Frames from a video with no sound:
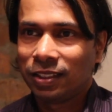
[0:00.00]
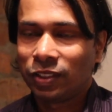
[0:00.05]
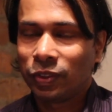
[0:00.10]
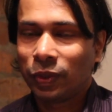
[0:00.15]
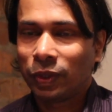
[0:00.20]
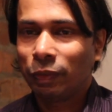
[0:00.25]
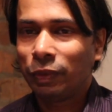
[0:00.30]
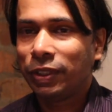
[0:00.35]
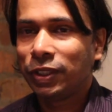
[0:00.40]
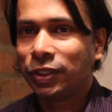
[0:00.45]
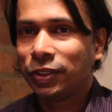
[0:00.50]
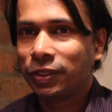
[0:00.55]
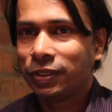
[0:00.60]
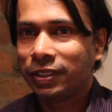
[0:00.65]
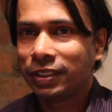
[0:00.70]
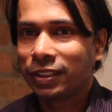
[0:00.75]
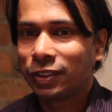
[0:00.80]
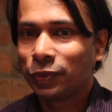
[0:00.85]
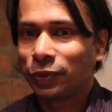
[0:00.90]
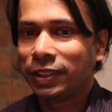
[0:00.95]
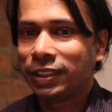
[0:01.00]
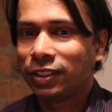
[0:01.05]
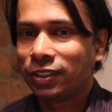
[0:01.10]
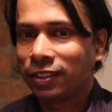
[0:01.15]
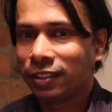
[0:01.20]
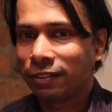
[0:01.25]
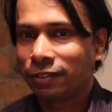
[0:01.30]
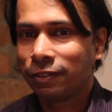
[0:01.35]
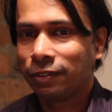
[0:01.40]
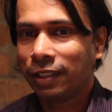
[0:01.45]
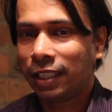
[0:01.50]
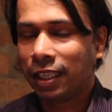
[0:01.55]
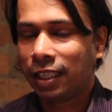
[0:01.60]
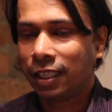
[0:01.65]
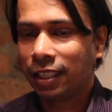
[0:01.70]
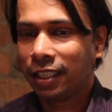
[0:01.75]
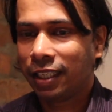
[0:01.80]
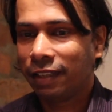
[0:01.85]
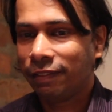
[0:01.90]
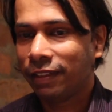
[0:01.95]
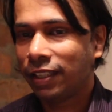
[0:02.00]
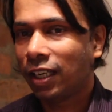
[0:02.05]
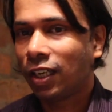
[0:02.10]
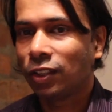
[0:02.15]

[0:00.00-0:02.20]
So what we do is we sort of give it